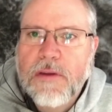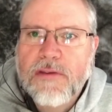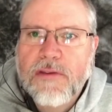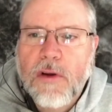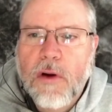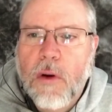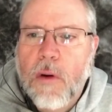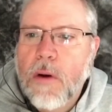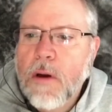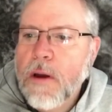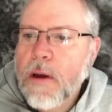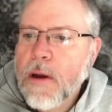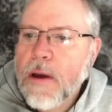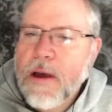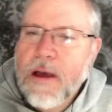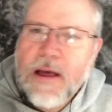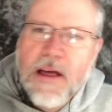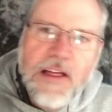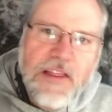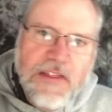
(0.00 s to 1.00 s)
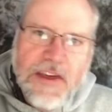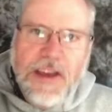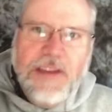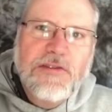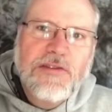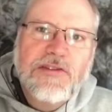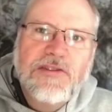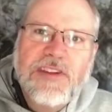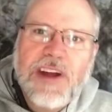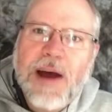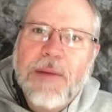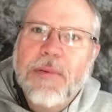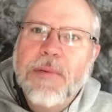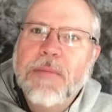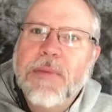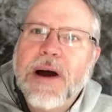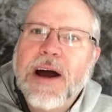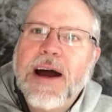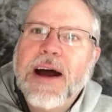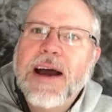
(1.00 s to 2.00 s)
So thanks for stopping
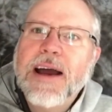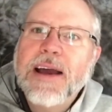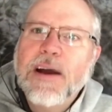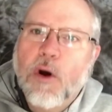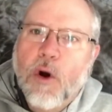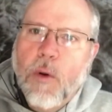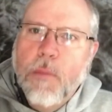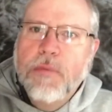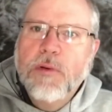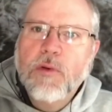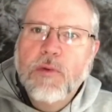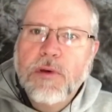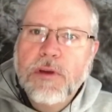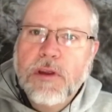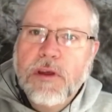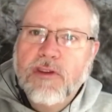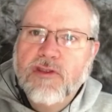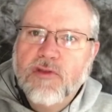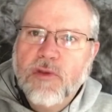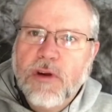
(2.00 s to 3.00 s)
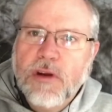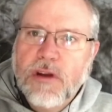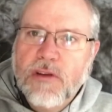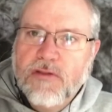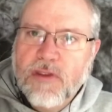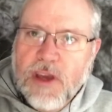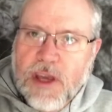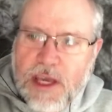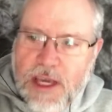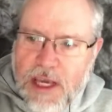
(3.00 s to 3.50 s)
by. I hope you really enjoyed this.